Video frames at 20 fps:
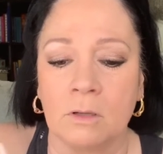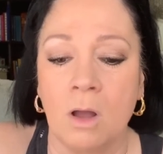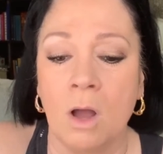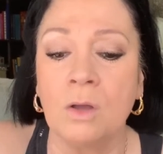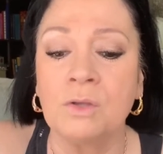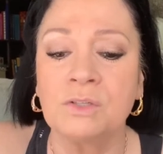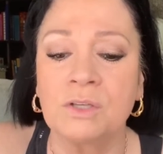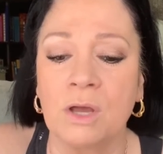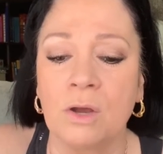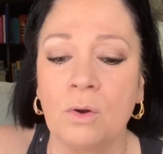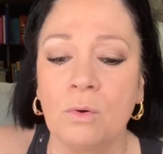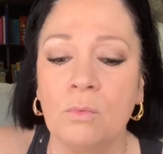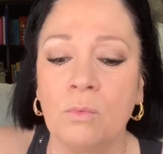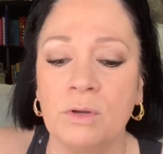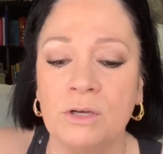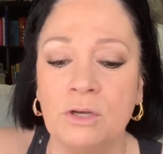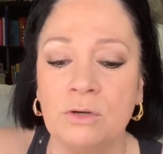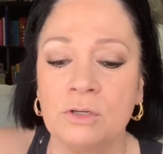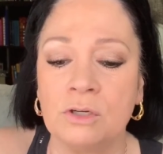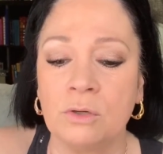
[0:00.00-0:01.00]
Also,
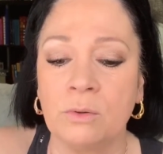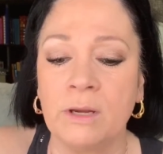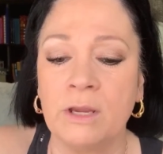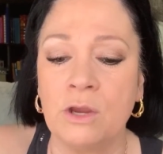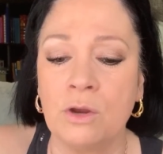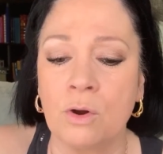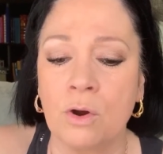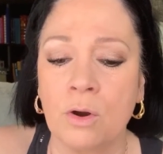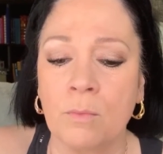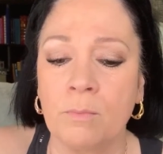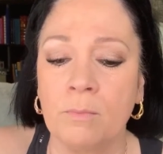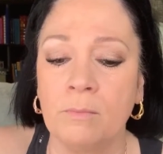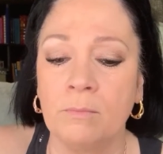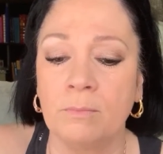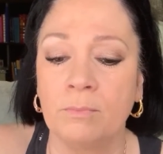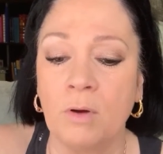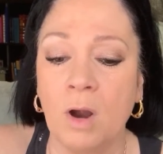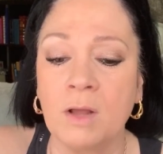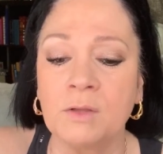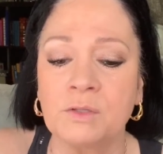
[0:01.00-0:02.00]
when you're doing your
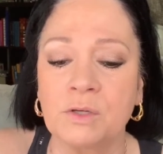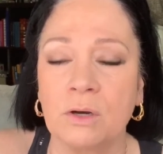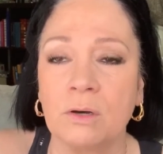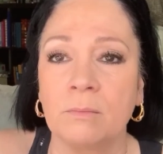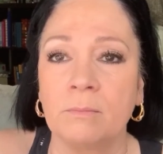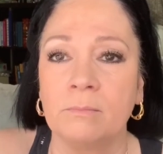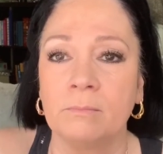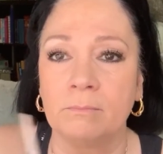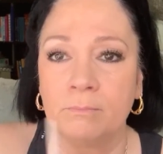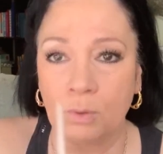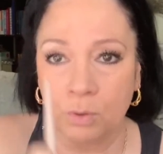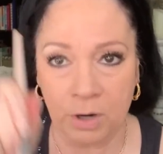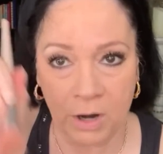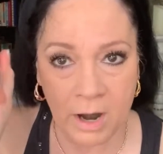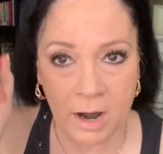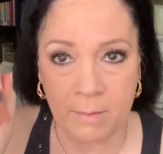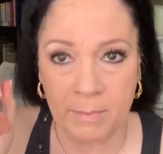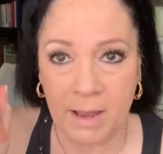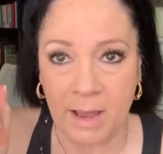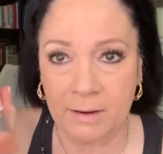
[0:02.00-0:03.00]
bronzer, pull
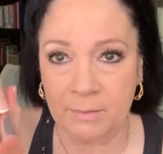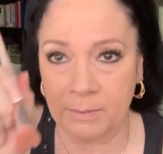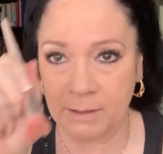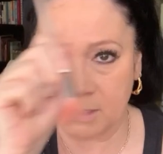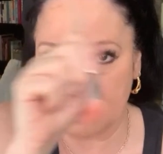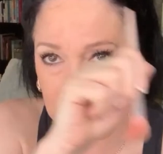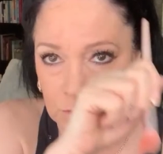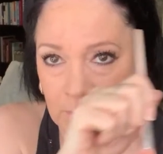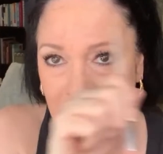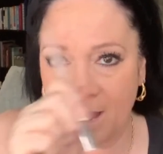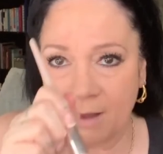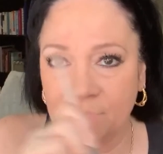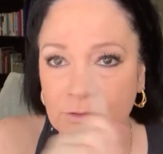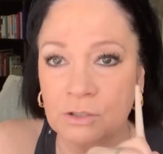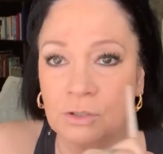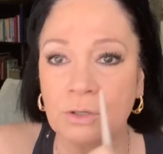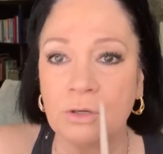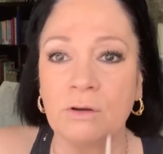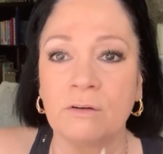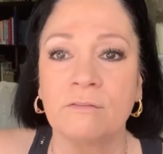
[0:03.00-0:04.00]
your hair back because you have
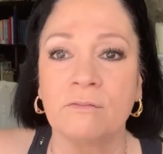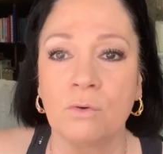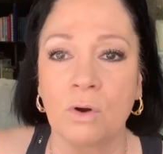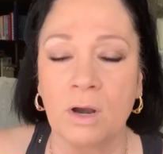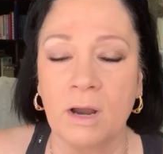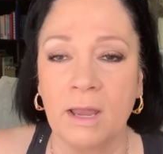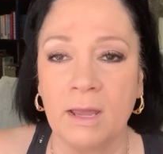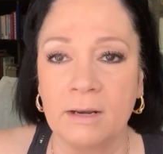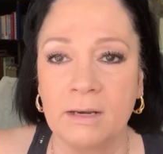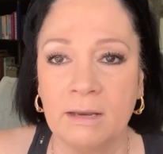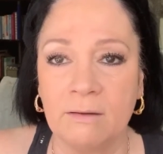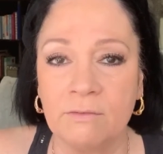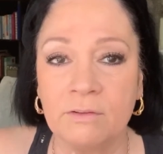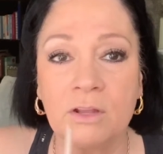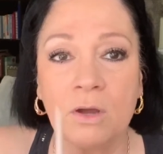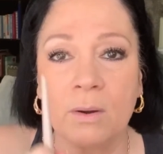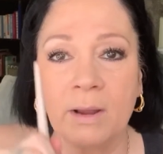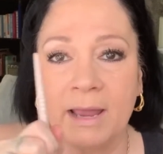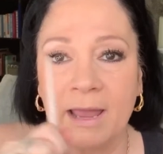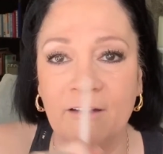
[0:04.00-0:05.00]
to do your forehead.
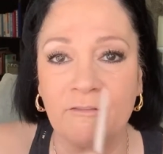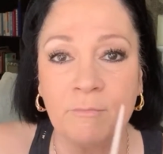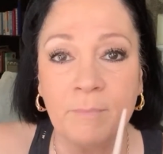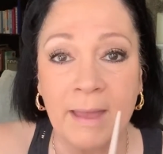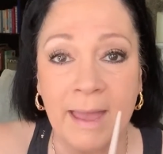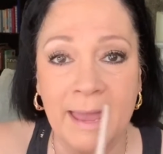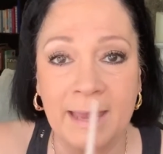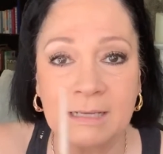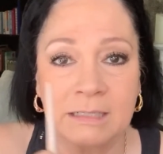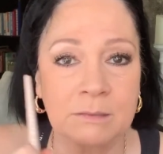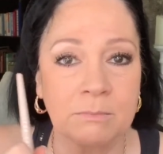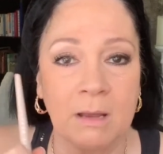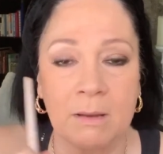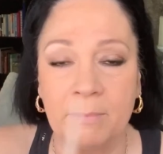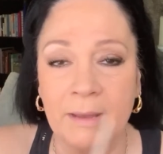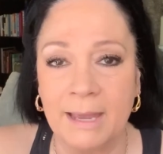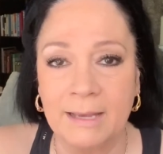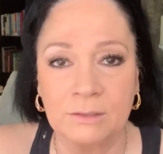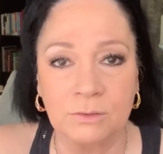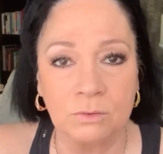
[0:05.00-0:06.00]
Even though I have bangs, my
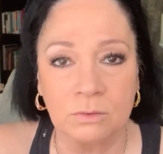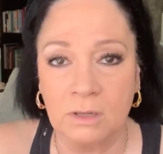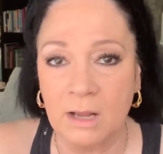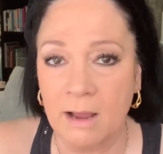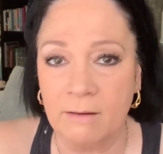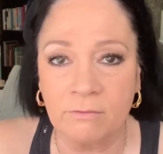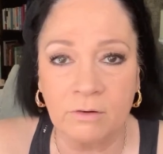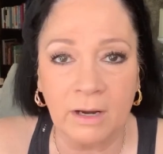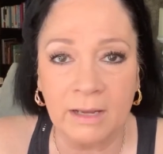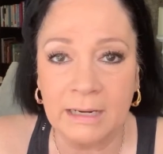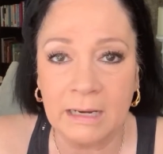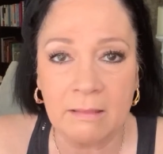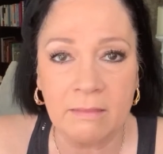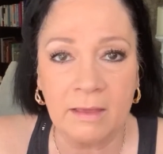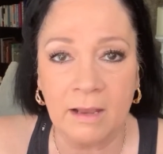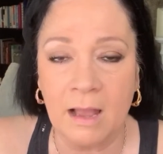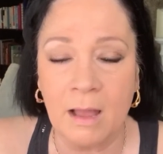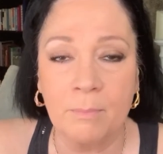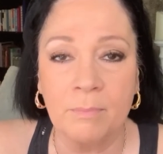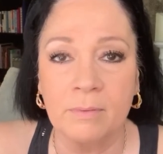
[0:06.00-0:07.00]
bangs will cover
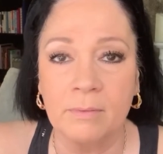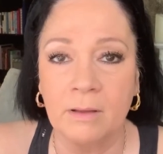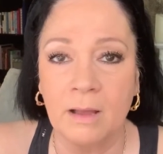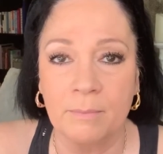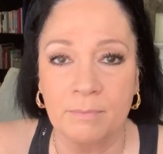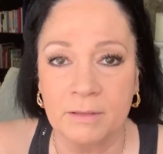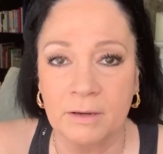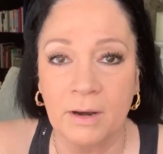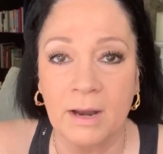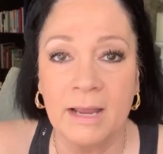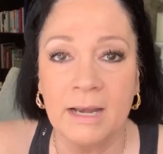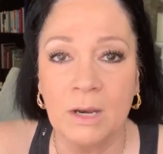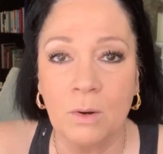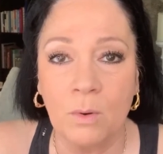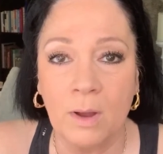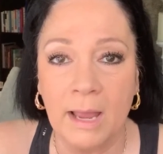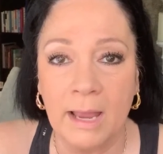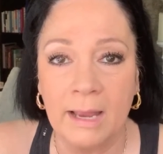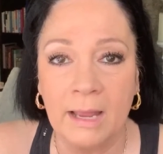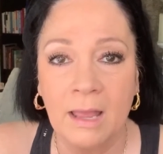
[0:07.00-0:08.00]
anything up there
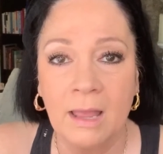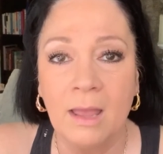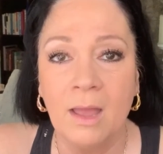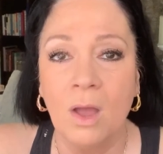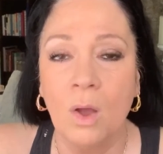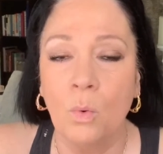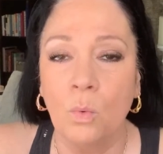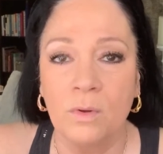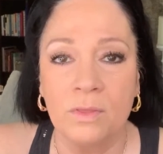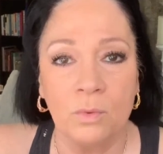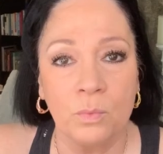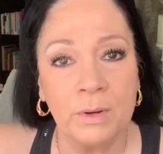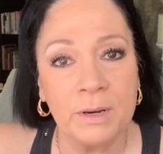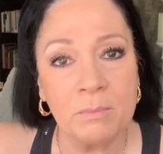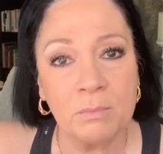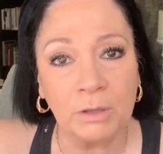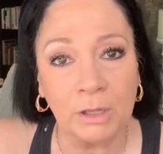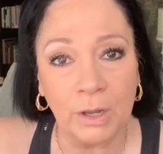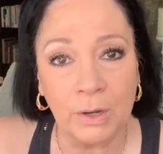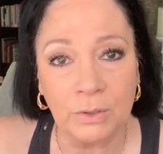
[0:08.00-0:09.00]
anyway. When the
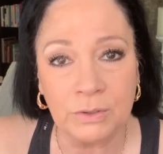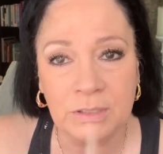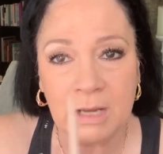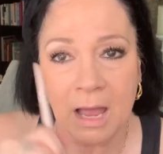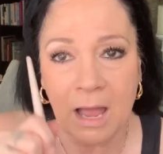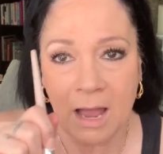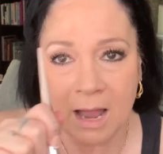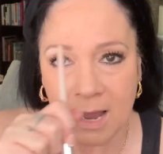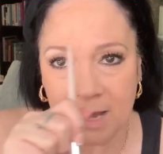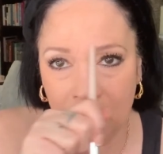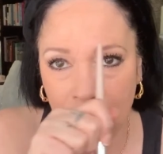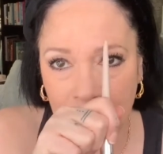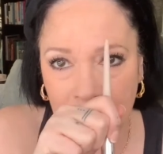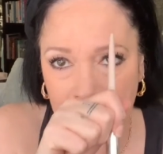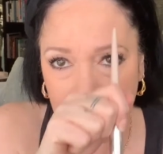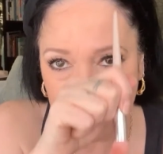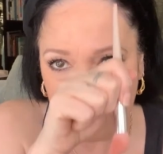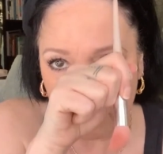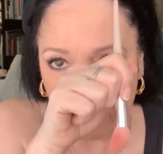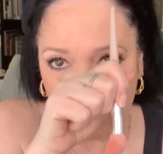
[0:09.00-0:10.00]
wind blows, I don't
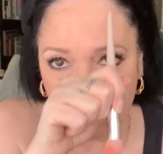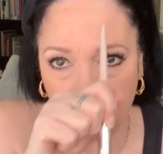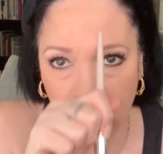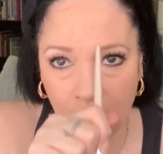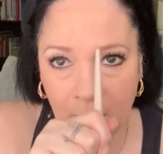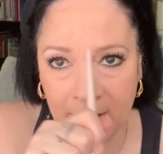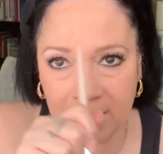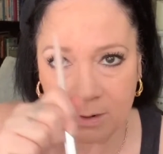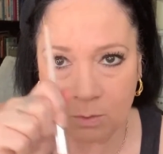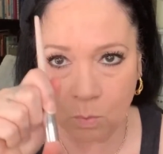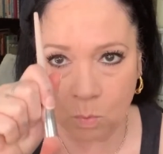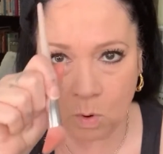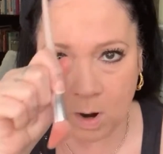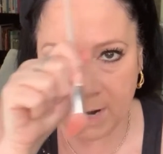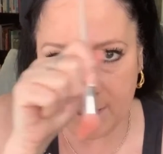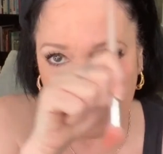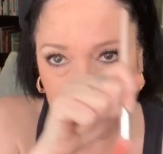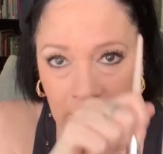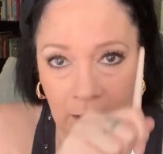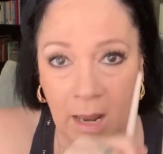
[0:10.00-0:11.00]
want a big bright
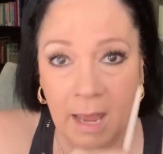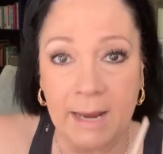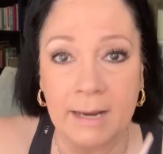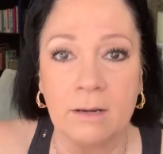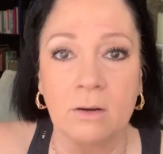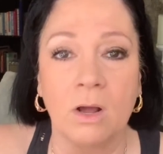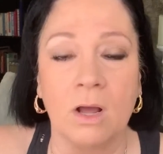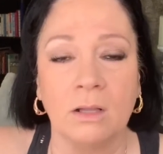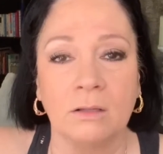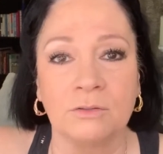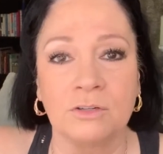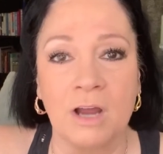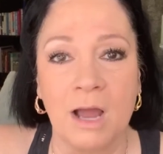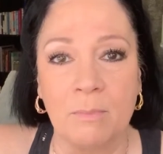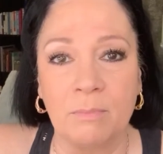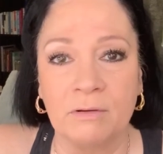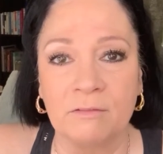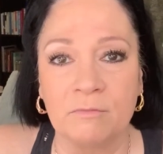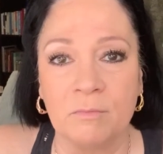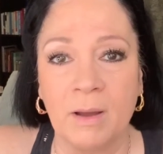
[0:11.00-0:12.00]
white light on
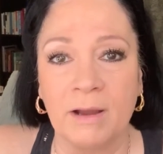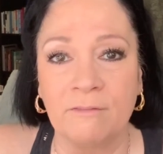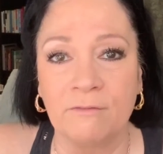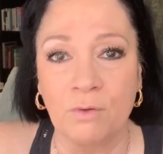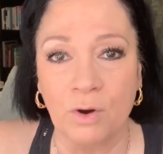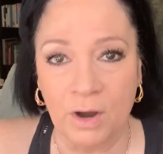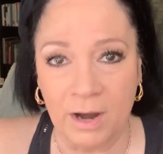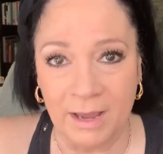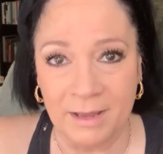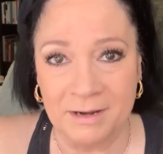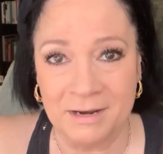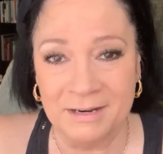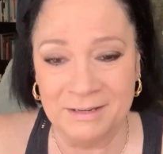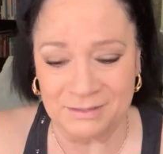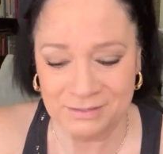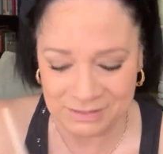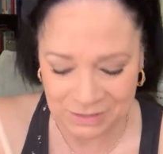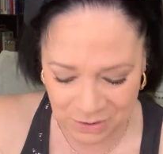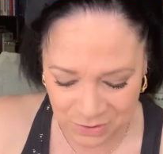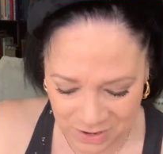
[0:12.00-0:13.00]
top of my forehead.
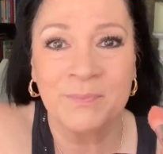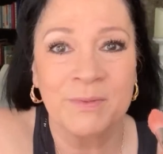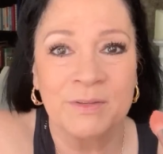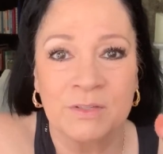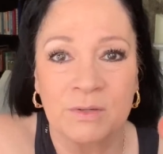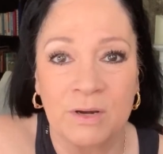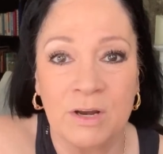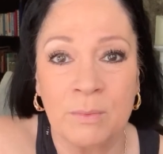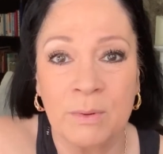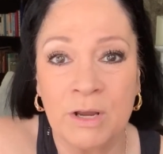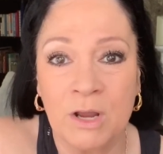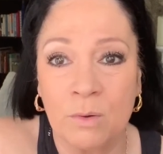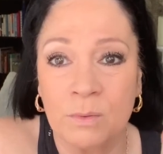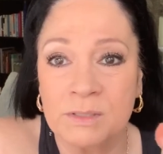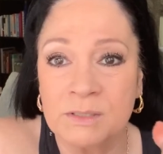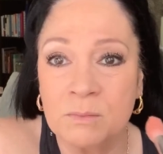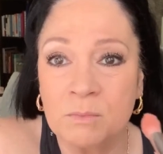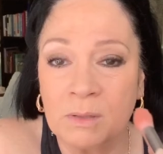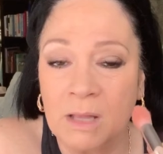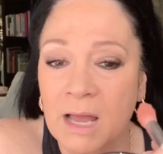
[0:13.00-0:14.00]
So here we go
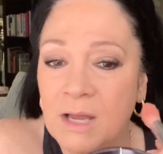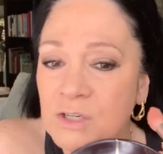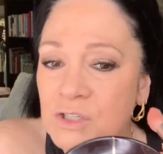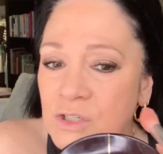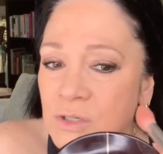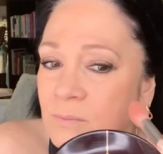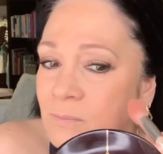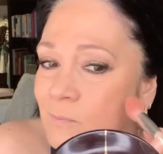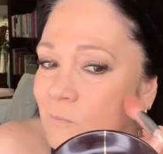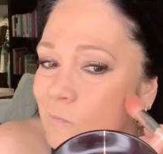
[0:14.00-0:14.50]
with some blush,